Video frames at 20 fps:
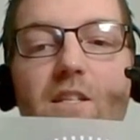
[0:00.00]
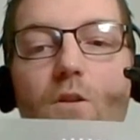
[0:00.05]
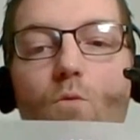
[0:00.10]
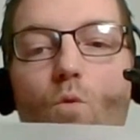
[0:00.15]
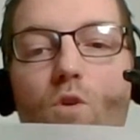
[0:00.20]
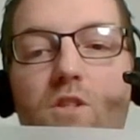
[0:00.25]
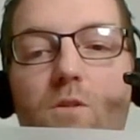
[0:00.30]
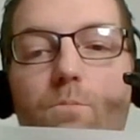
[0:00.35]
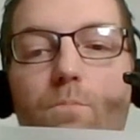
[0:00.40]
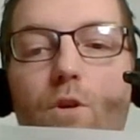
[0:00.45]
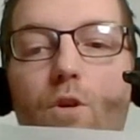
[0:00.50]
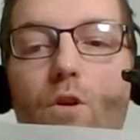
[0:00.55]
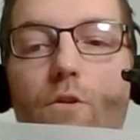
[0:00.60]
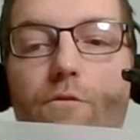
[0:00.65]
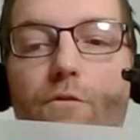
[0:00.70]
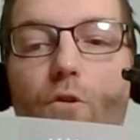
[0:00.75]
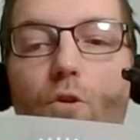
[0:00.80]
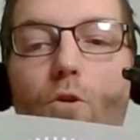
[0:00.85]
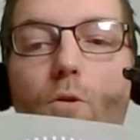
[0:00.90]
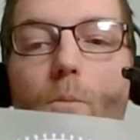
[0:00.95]
And what's
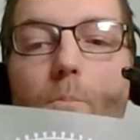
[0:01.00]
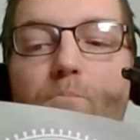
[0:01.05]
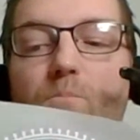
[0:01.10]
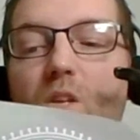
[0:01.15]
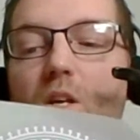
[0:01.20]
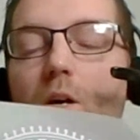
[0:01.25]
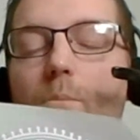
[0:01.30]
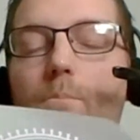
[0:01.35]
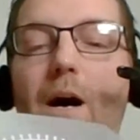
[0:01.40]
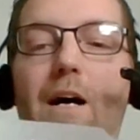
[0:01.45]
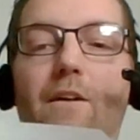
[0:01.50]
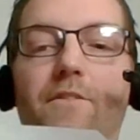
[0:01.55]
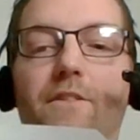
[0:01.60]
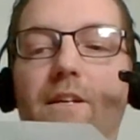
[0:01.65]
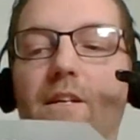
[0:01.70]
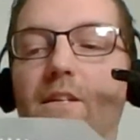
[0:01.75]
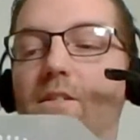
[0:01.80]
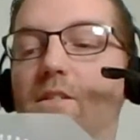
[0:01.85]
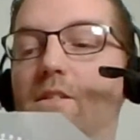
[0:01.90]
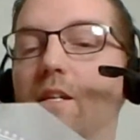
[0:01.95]
beautiful about
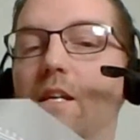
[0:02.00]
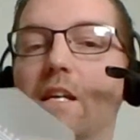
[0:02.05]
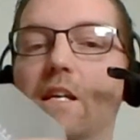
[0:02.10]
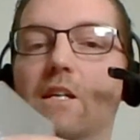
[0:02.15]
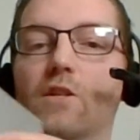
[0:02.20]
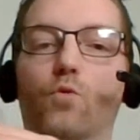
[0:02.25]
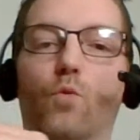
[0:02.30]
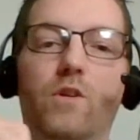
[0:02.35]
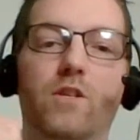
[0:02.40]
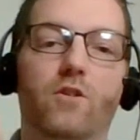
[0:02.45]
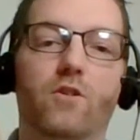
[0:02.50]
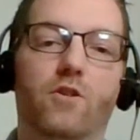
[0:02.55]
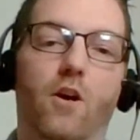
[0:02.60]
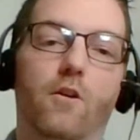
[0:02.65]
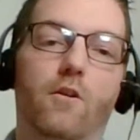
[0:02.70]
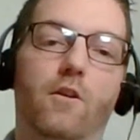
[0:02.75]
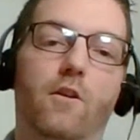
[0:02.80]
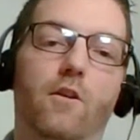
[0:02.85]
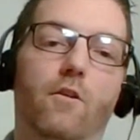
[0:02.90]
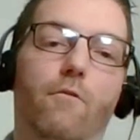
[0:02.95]
this is when you
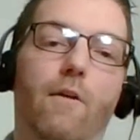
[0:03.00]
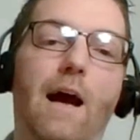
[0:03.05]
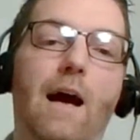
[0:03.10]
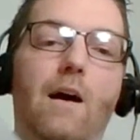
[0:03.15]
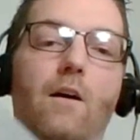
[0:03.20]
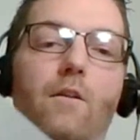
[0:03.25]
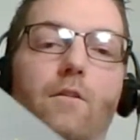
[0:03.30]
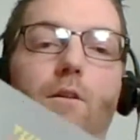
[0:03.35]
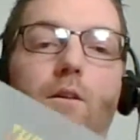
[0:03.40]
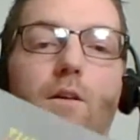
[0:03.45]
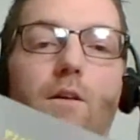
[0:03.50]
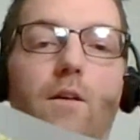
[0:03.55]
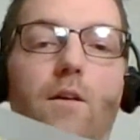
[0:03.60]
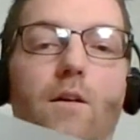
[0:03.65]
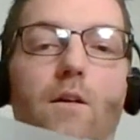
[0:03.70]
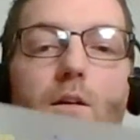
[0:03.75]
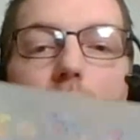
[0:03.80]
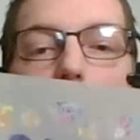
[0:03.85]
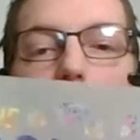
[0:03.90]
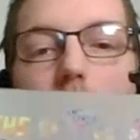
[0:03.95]
turn it around,
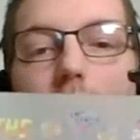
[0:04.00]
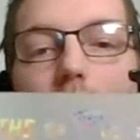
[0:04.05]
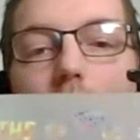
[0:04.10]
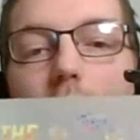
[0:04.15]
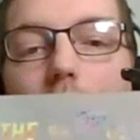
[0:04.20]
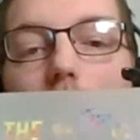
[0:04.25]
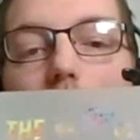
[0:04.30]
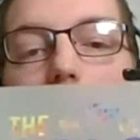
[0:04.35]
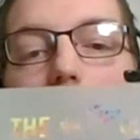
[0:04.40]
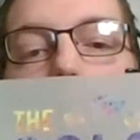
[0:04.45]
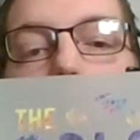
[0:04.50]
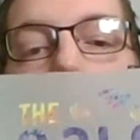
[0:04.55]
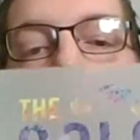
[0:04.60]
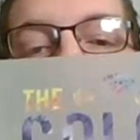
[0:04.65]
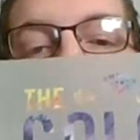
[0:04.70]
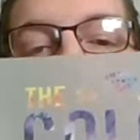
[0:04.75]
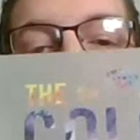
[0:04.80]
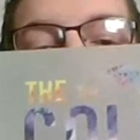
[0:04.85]
look at all the